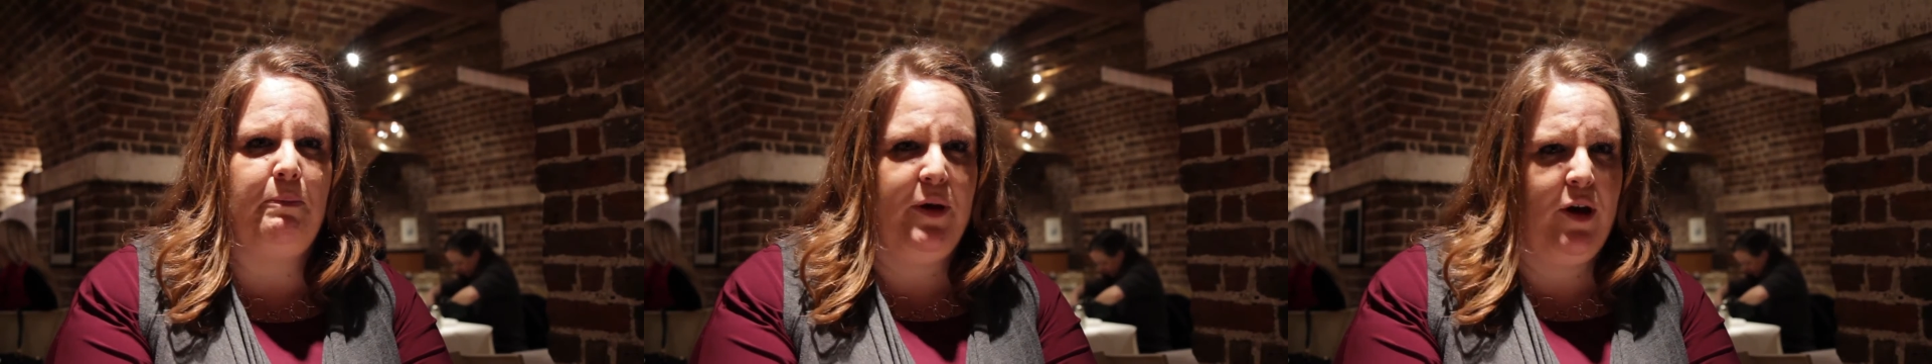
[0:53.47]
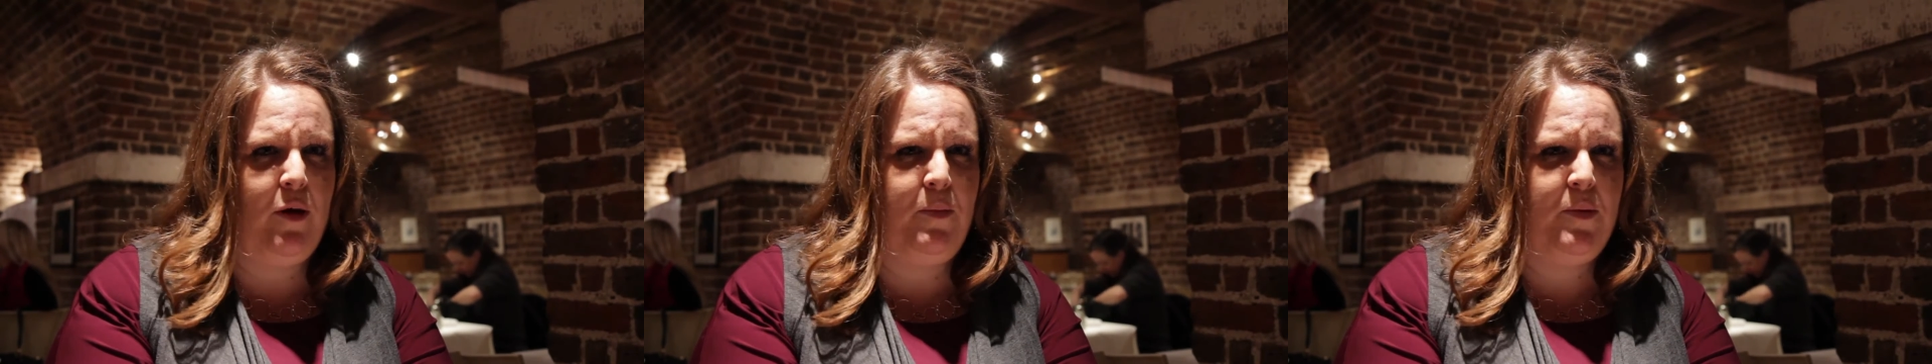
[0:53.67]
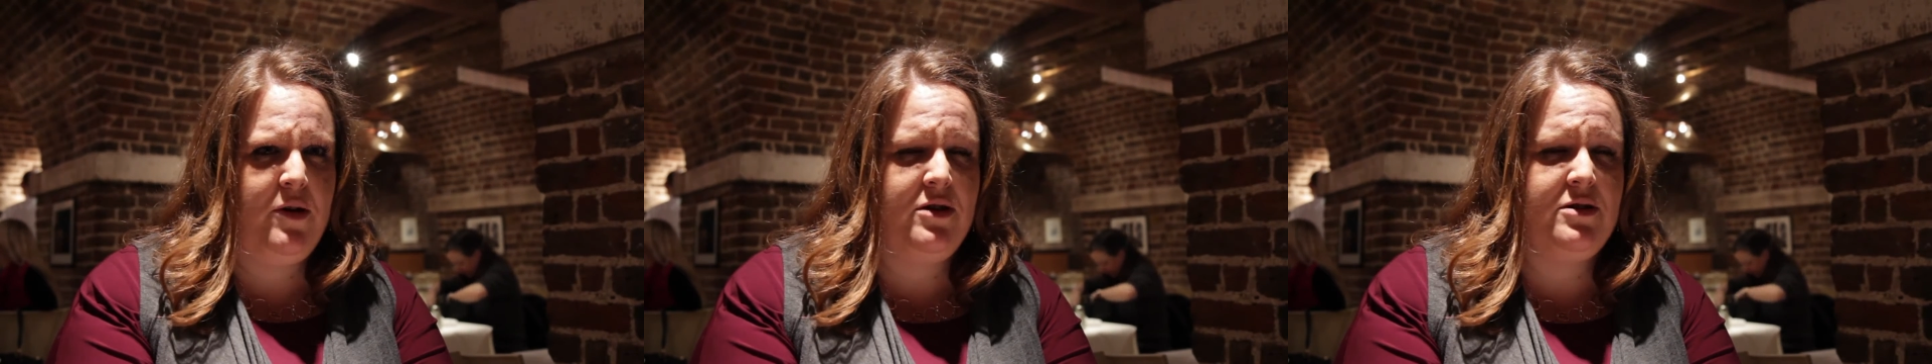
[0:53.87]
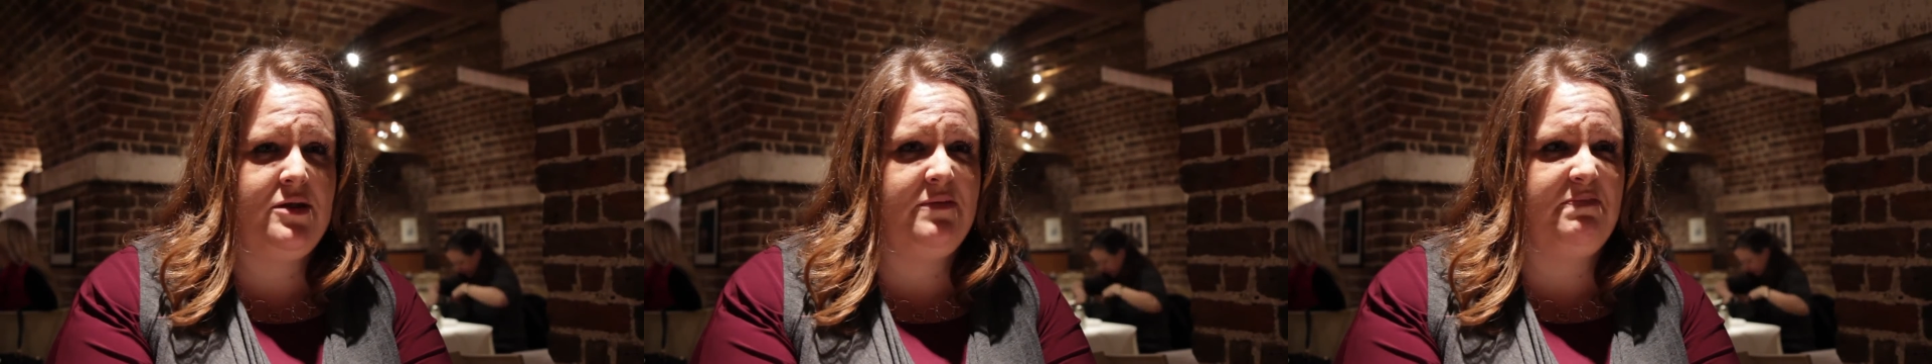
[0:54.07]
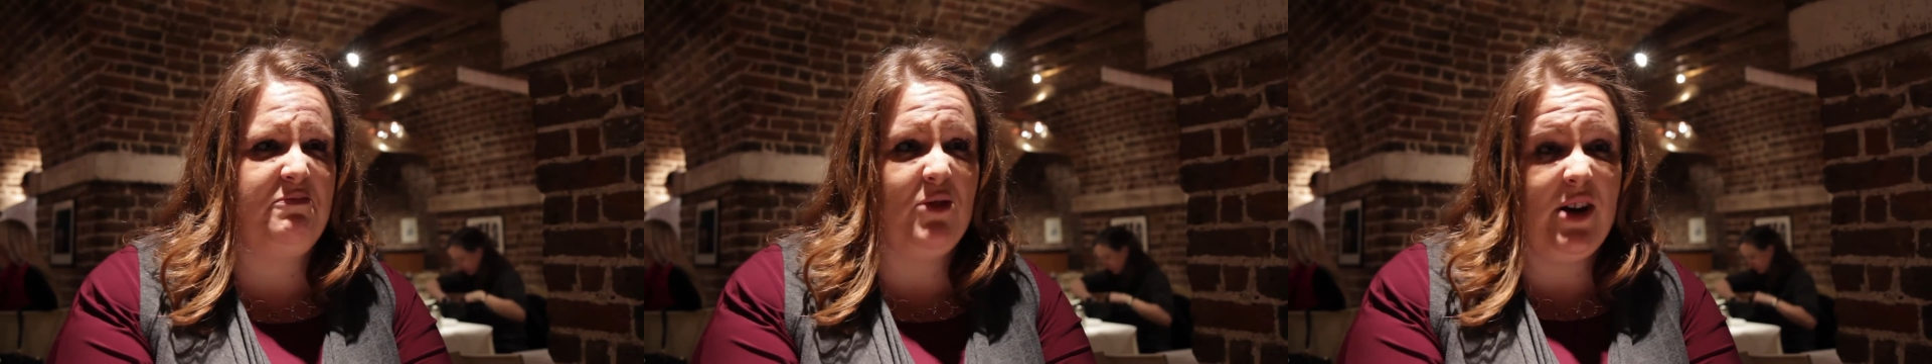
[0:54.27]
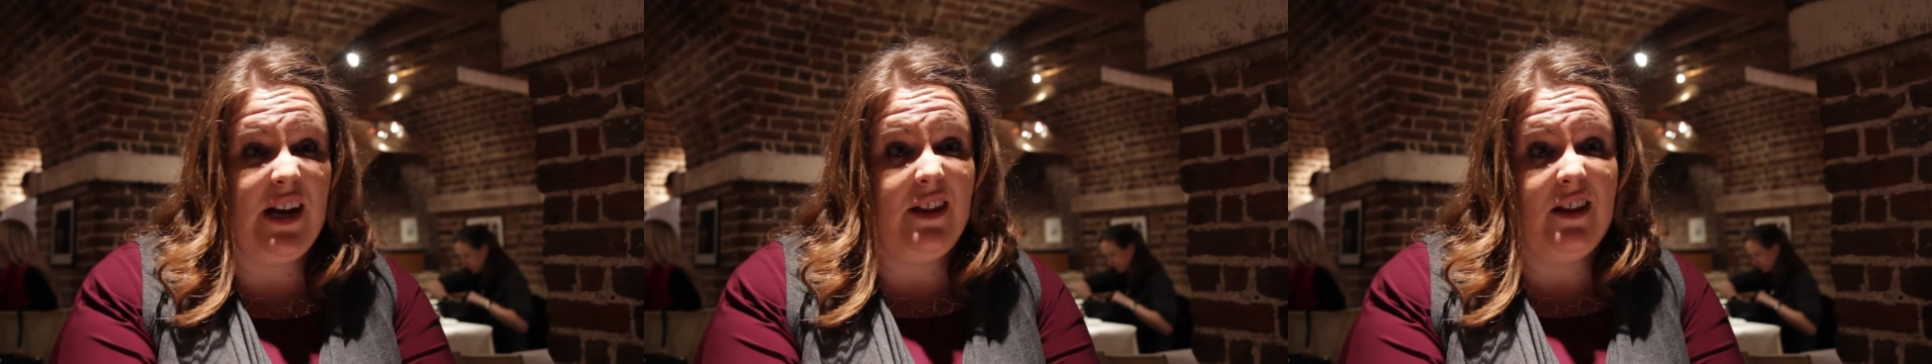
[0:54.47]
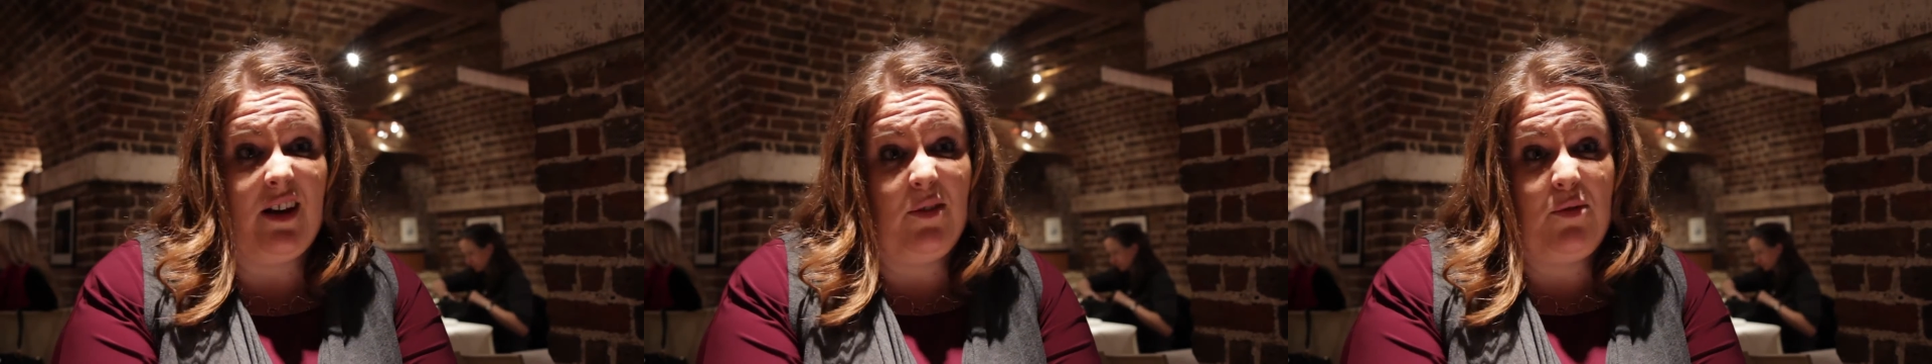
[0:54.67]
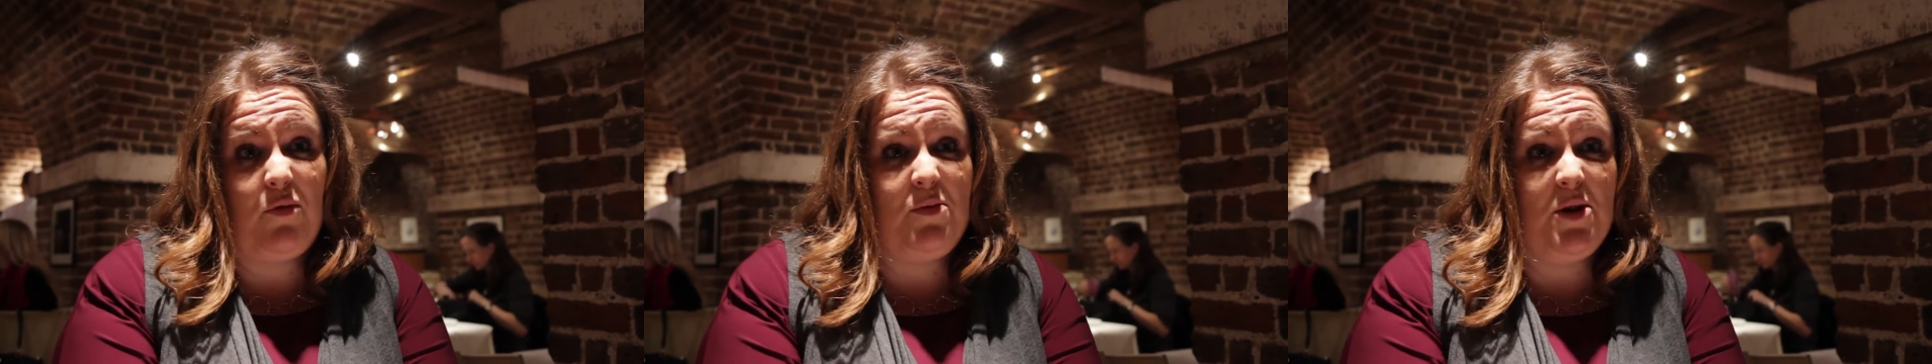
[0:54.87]
purpose, really the
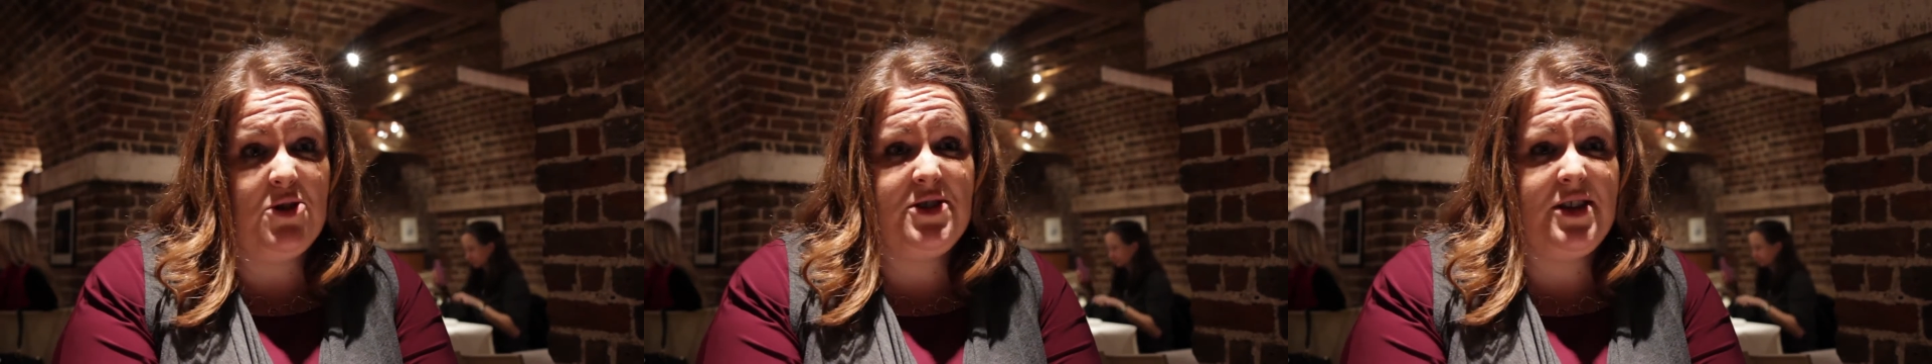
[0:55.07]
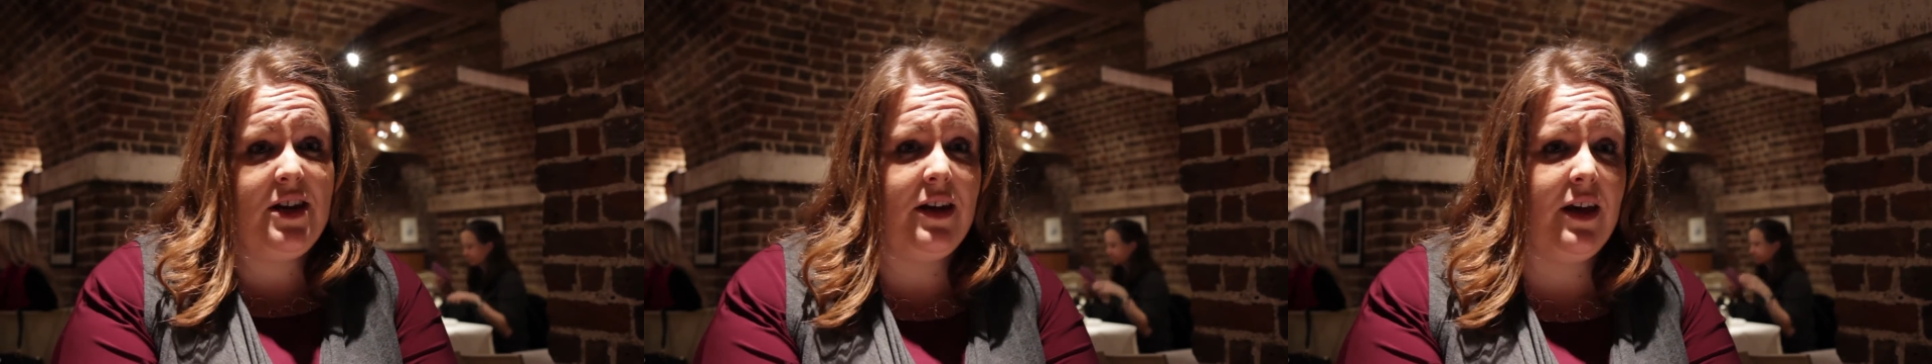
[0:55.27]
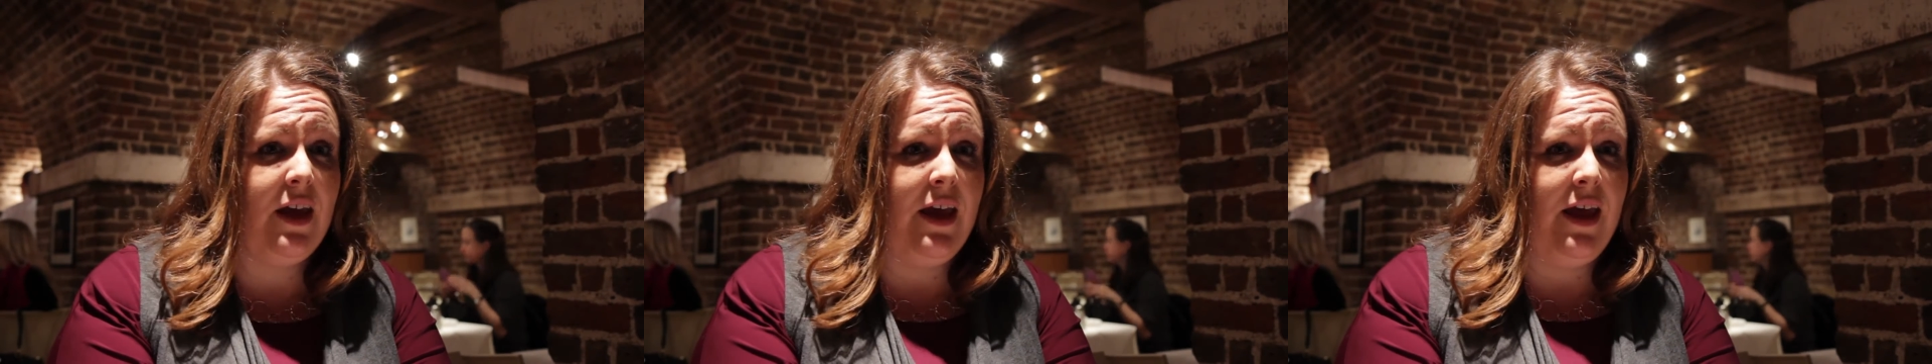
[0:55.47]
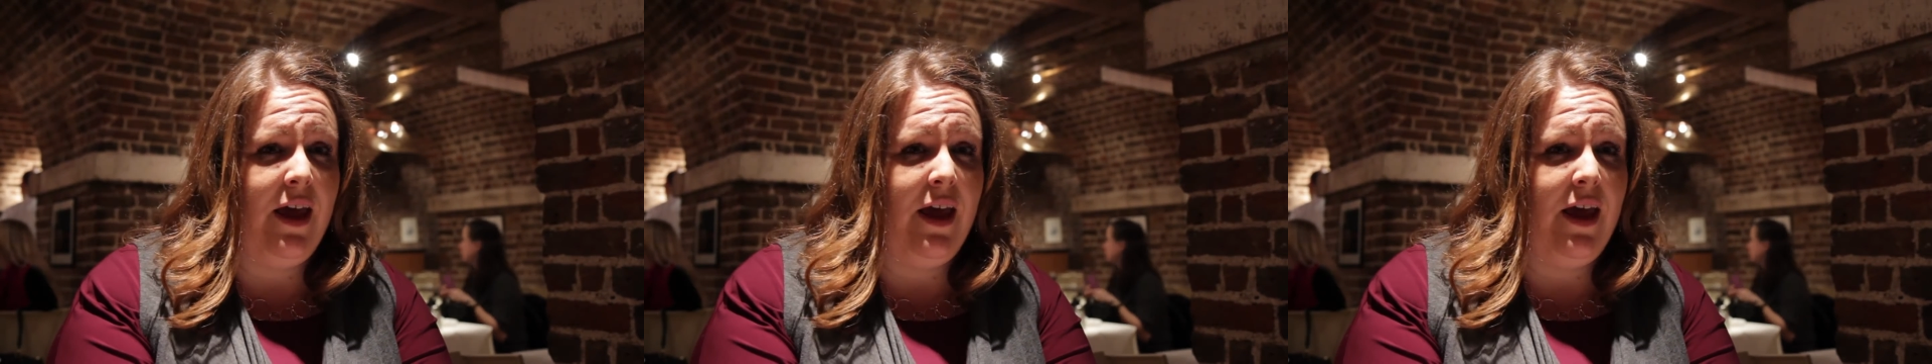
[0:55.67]
love of music.